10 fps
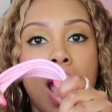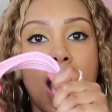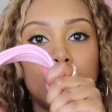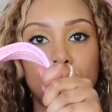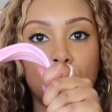
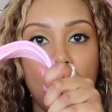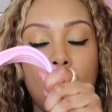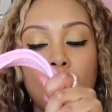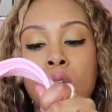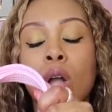as
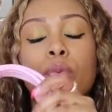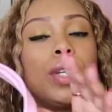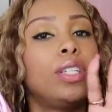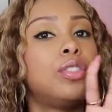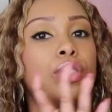well, where
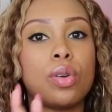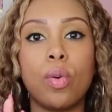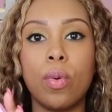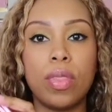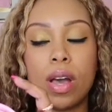you can just
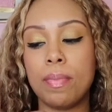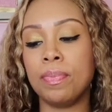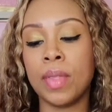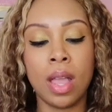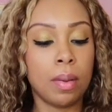hold
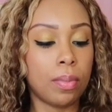them.